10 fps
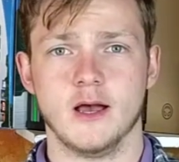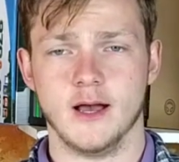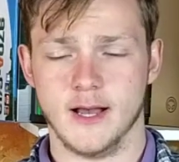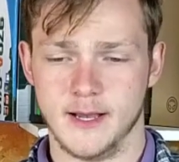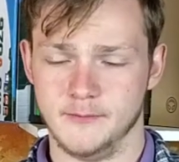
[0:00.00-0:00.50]

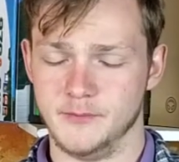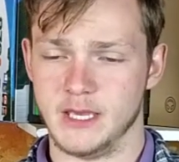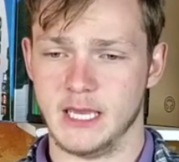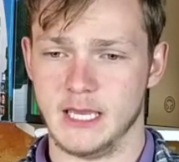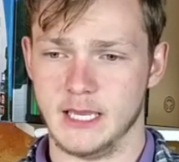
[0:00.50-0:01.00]

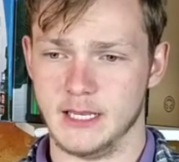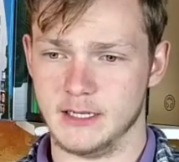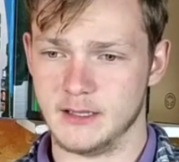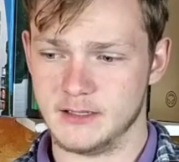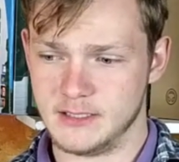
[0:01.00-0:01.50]

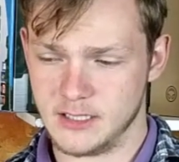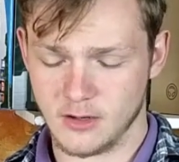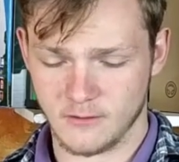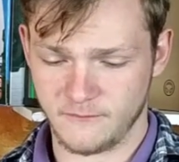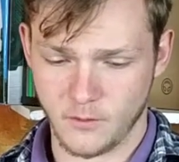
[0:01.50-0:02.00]
And
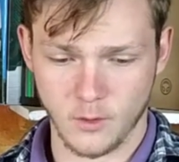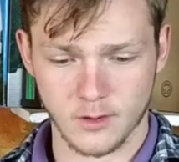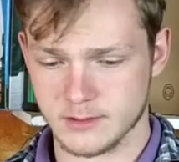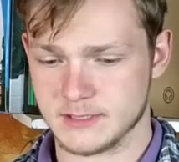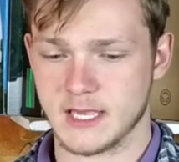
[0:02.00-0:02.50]

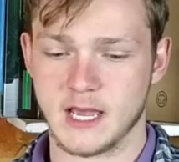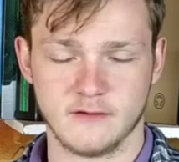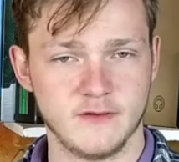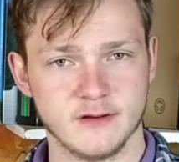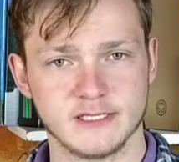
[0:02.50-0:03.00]
DDR4 is
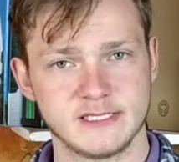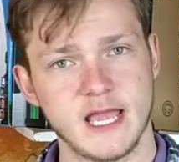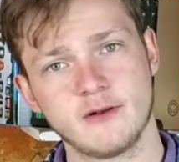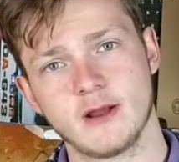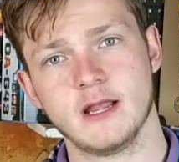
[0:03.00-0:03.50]
kind of here to
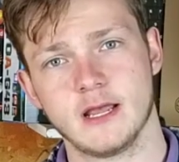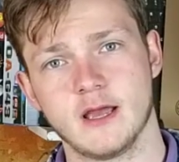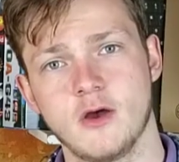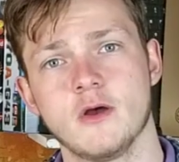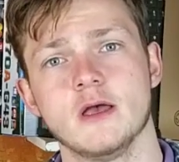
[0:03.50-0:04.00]
stay right
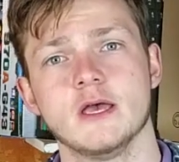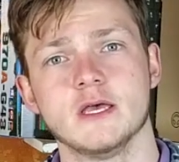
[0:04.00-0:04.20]
now.